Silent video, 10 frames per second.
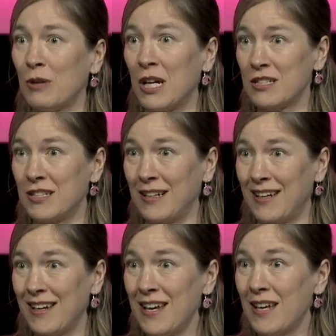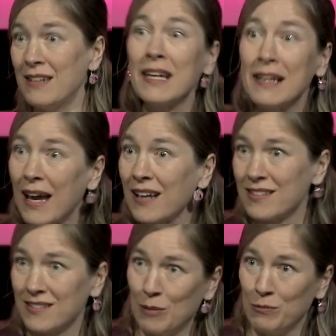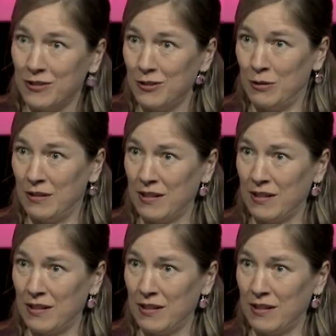actually neglect some students